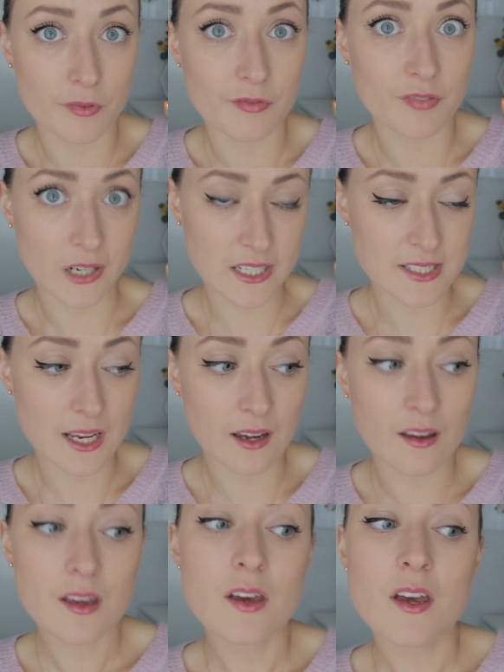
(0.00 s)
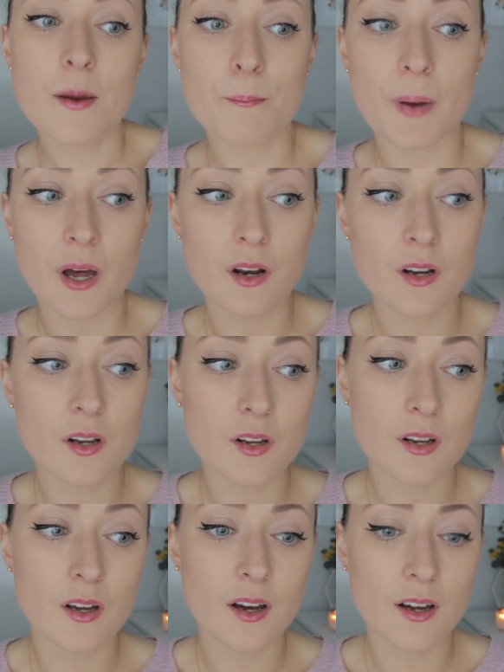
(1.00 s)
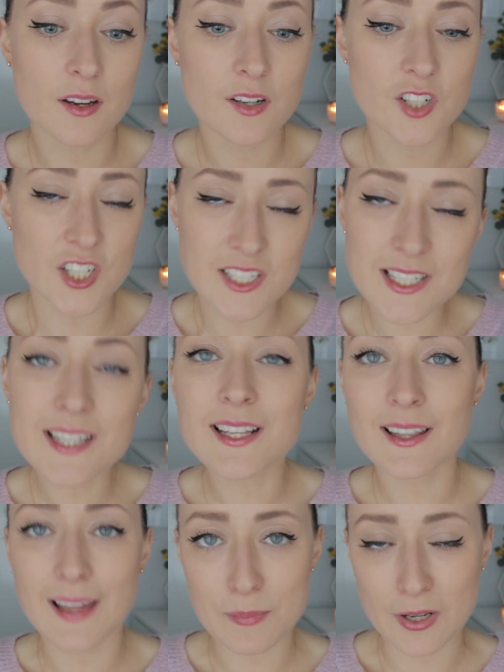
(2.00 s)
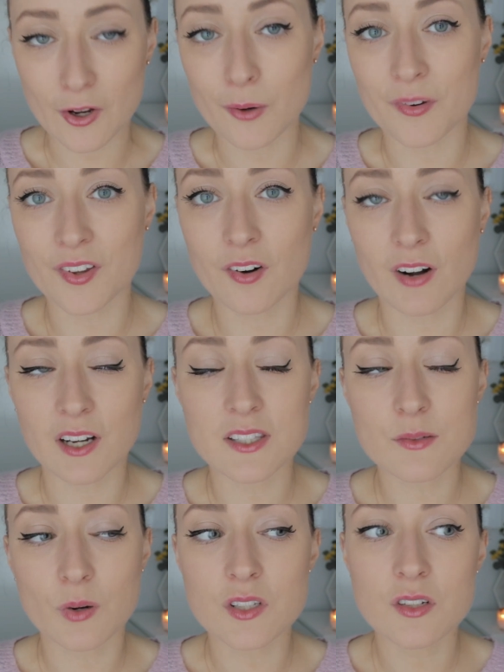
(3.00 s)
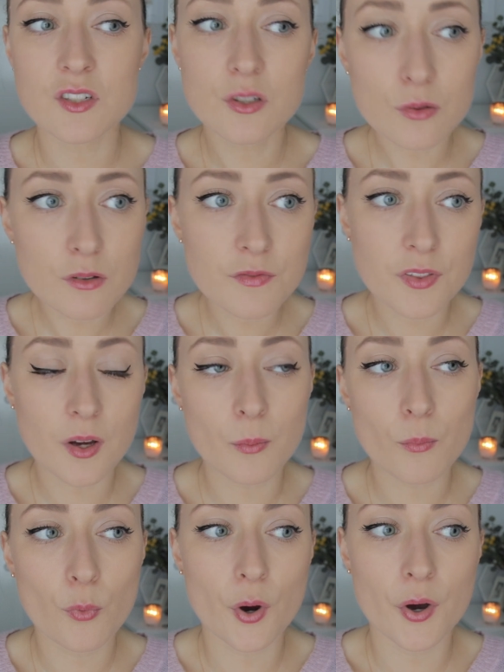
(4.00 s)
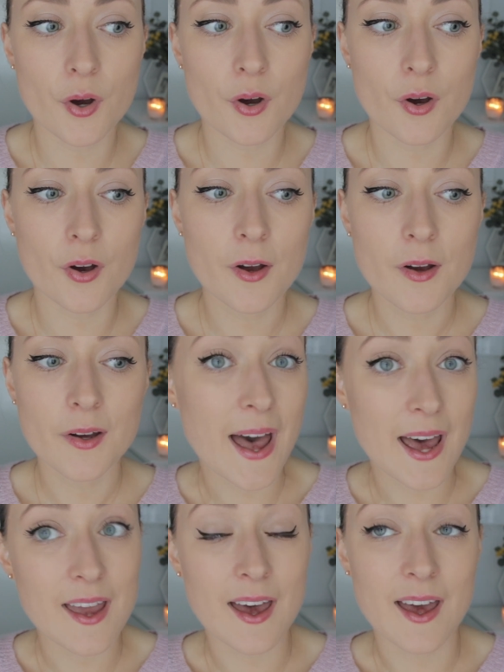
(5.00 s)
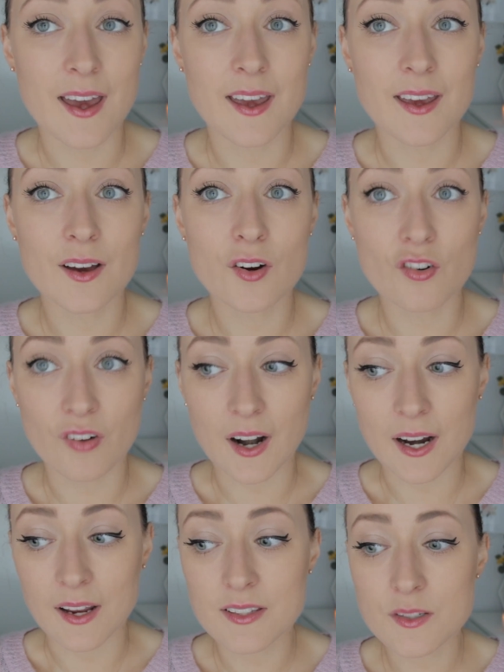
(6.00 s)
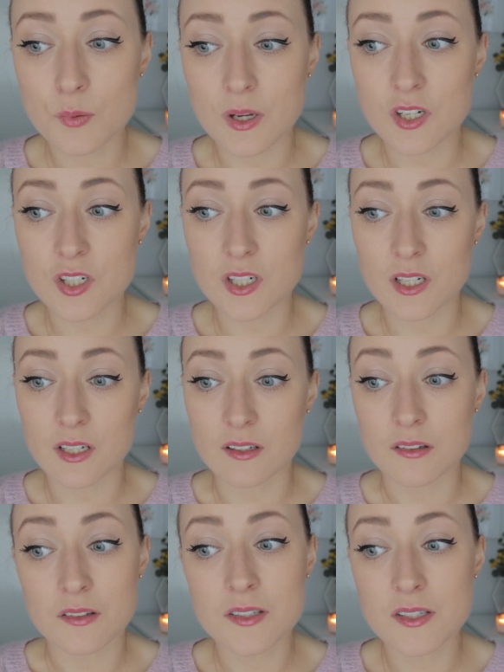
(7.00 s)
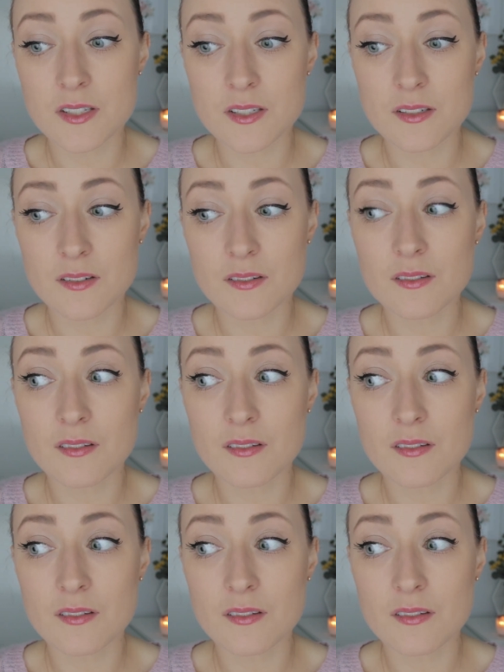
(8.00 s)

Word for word: for freezing. But she did let me know what the grades were. So two of them were AA grades, which is,